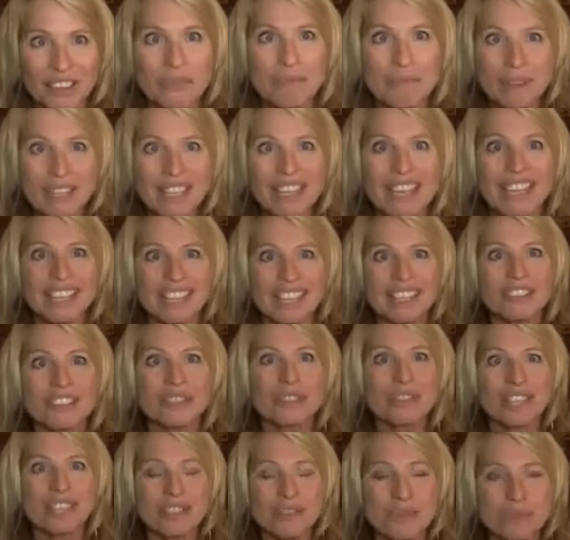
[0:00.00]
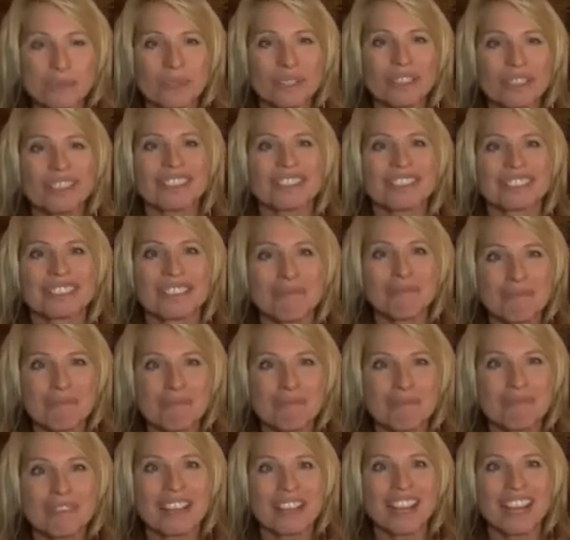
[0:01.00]
being into this world.
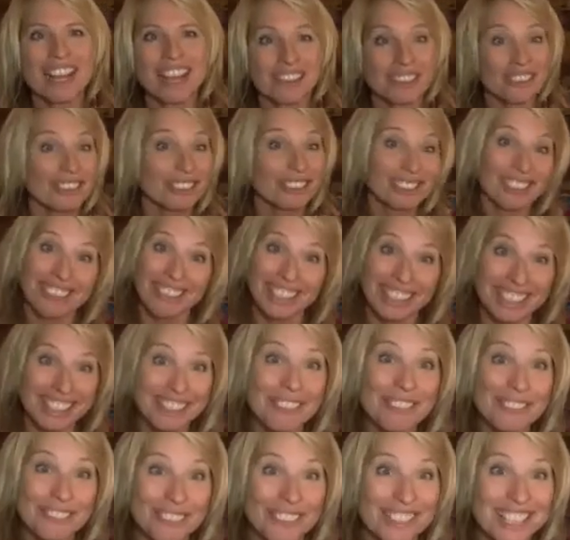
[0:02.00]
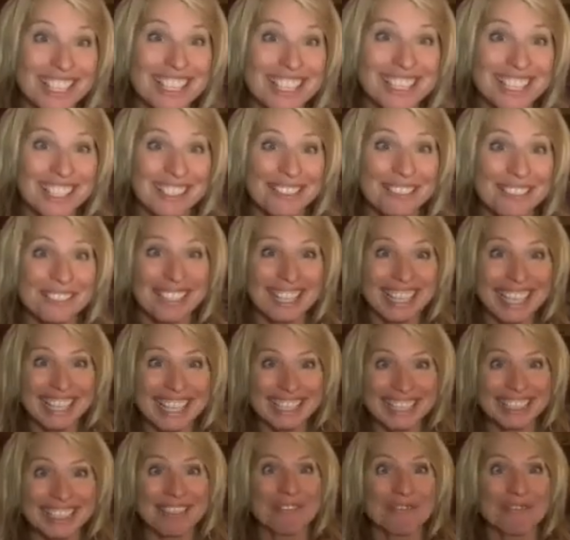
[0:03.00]
Yeah, and also here for this evening.
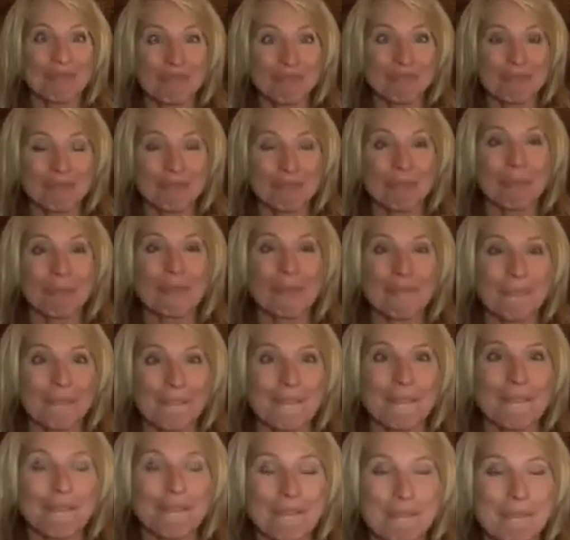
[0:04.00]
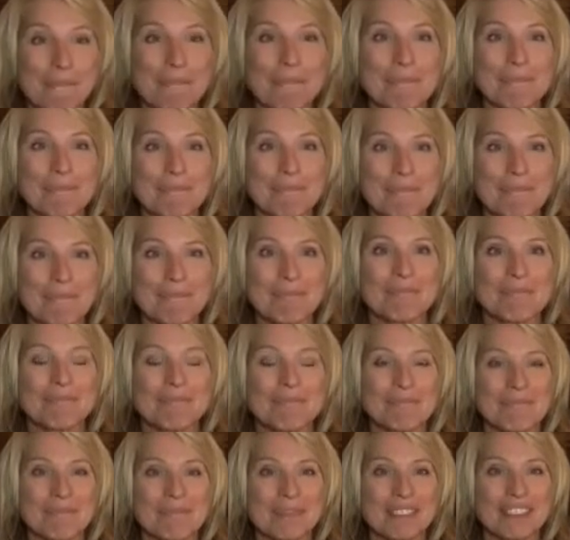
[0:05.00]
Mm.
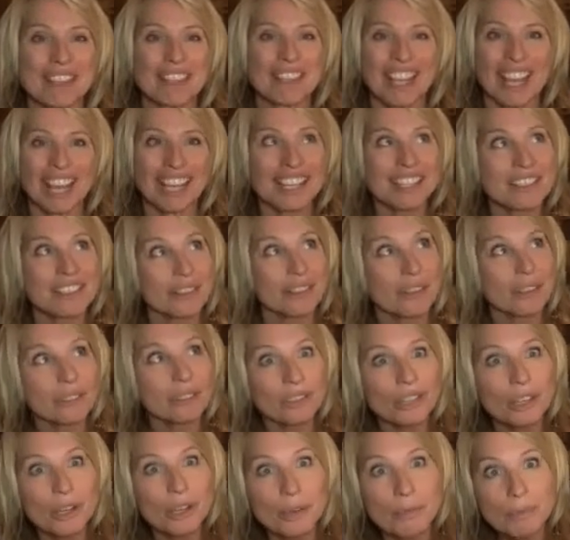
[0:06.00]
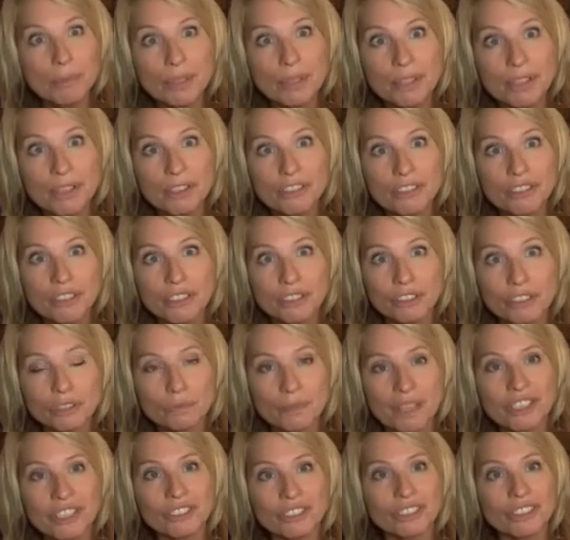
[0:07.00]
And it's also a beautiful,
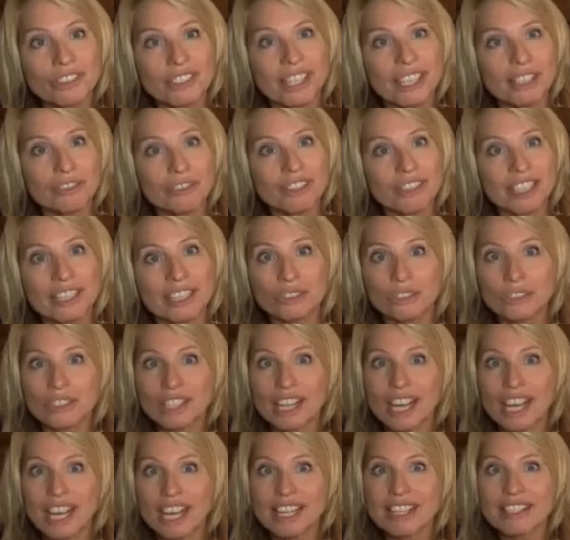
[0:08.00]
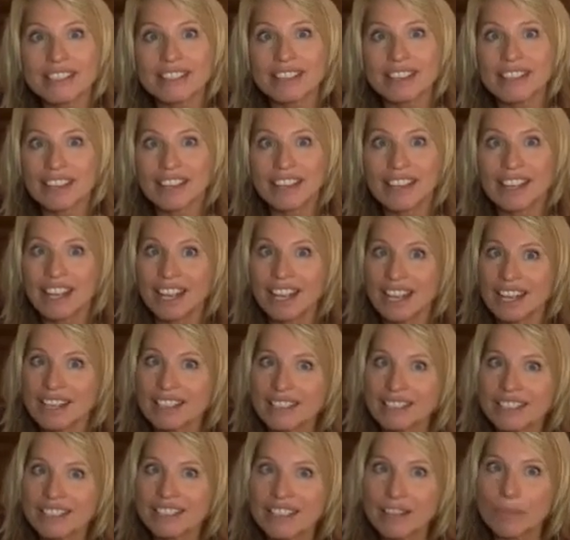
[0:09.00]
special evening tonight as
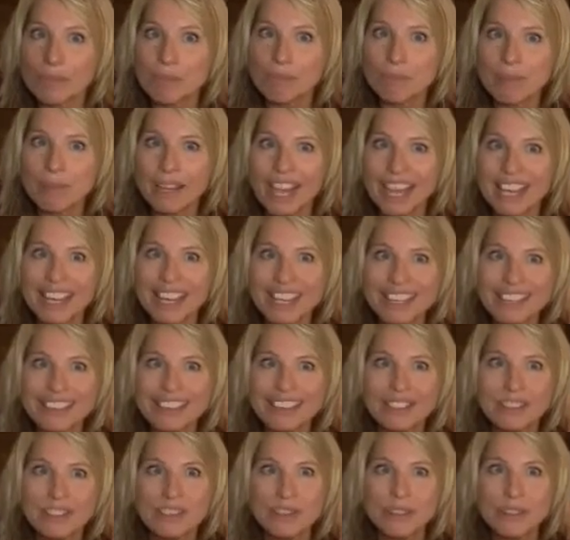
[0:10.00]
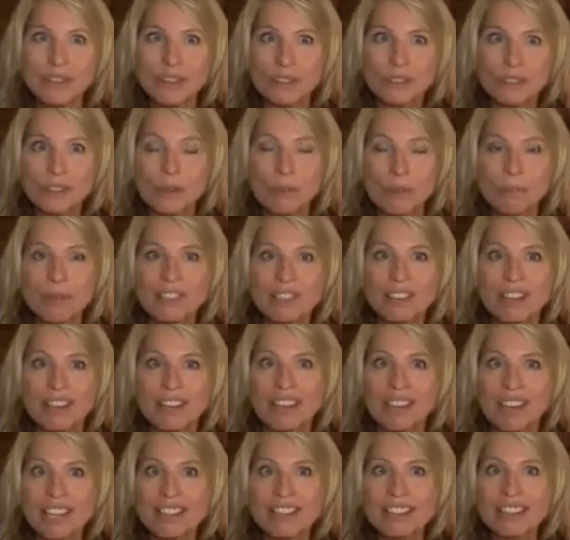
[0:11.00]
the planets Jupiter
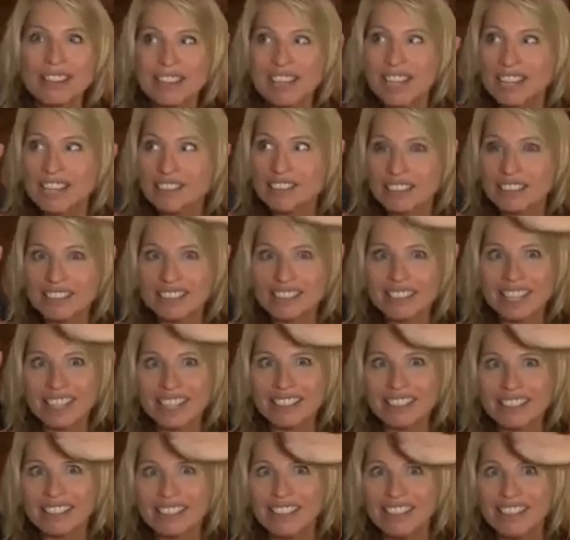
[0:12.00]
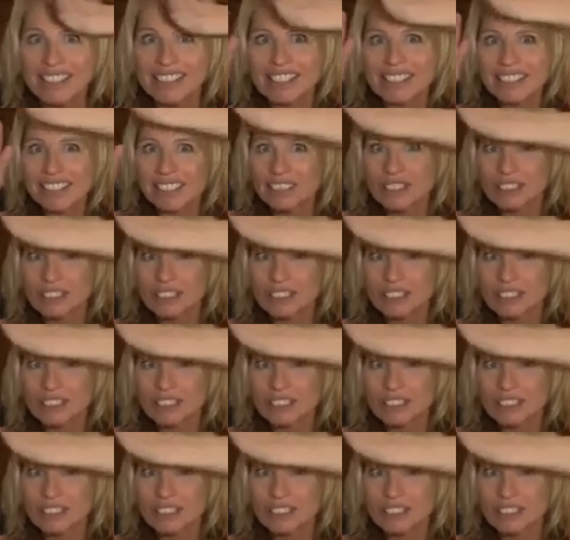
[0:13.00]
and Saturn, they're